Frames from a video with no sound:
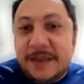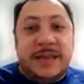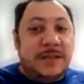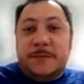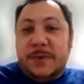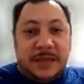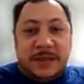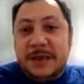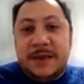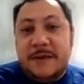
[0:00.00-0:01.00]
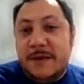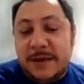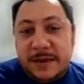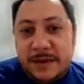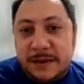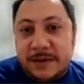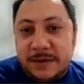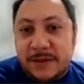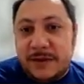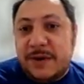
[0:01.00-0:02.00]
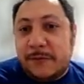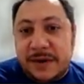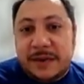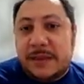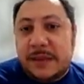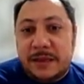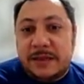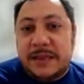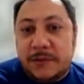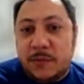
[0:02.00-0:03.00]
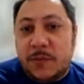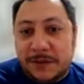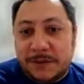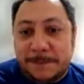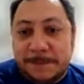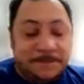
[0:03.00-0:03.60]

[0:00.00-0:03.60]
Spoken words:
and obtain the regularity that we want.